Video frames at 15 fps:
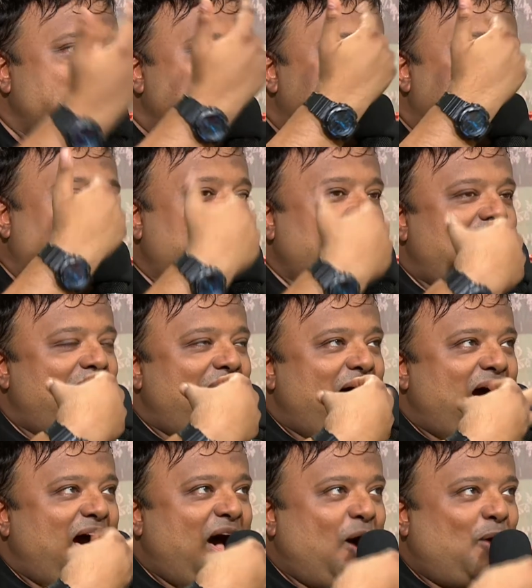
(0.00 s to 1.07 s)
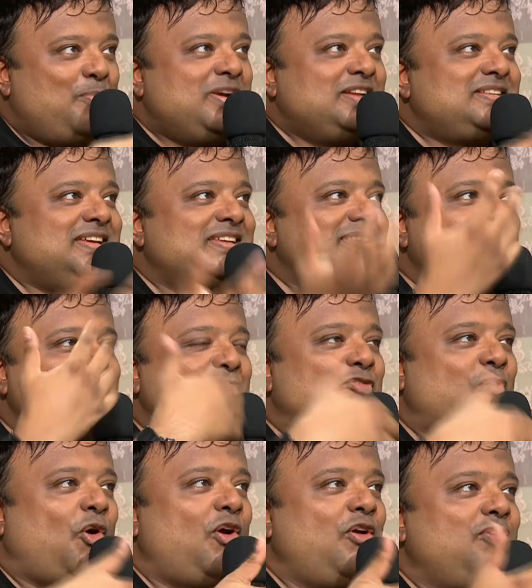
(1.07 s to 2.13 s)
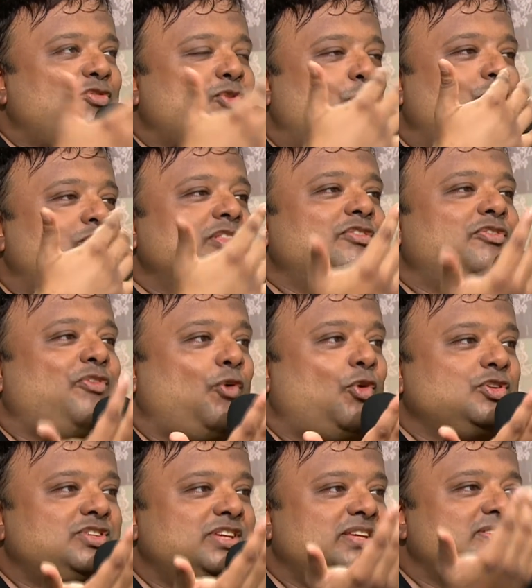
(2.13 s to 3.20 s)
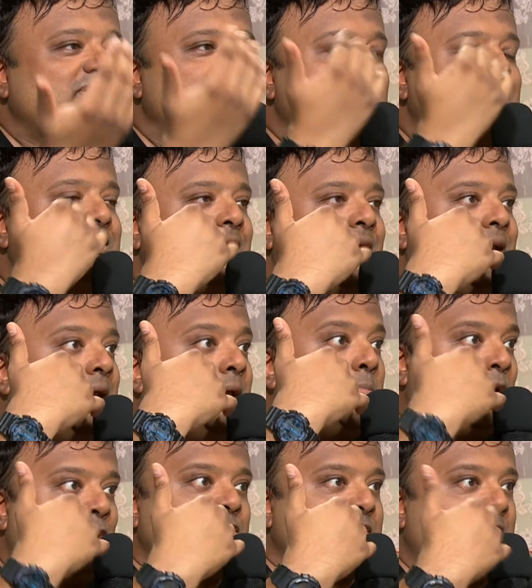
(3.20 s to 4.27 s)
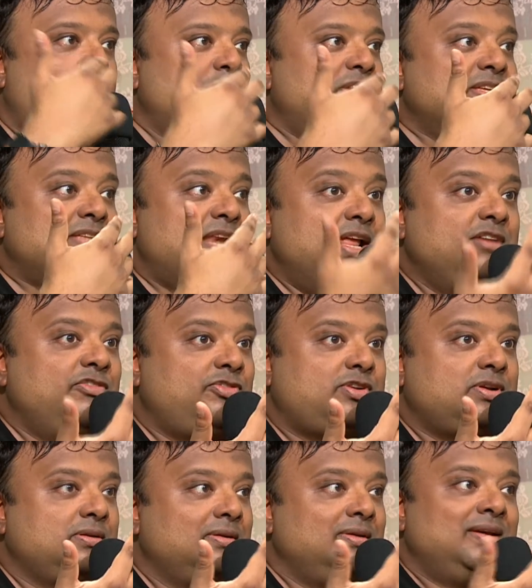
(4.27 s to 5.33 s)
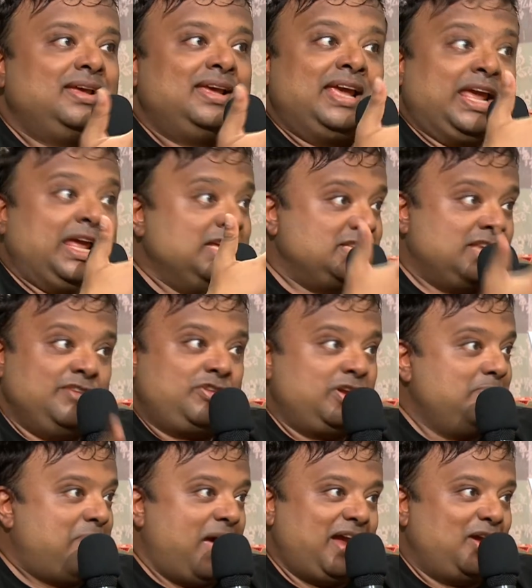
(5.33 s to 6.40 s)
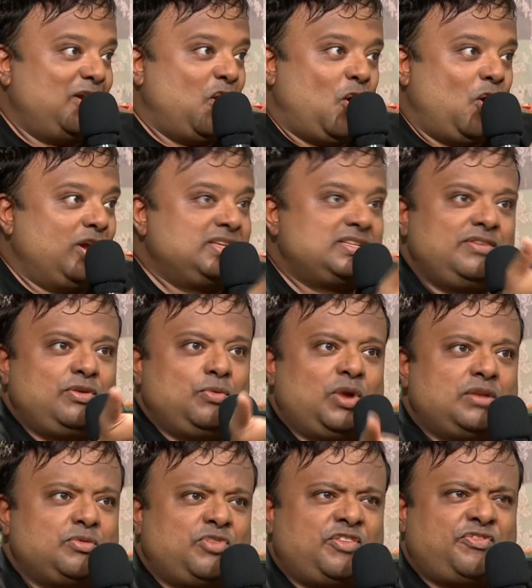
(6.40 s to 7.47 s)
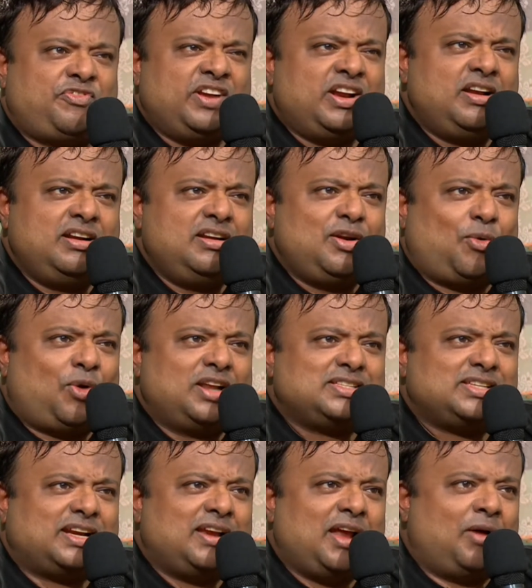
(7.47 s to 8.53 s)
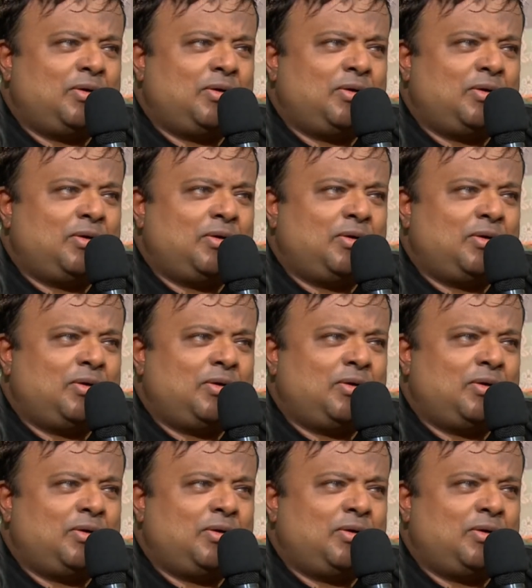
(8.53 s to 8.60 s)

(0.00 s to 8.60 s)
But how much has he evolved over the four seasons? Because now he's lived in Bangalore, he's lived in Finland or what is it now?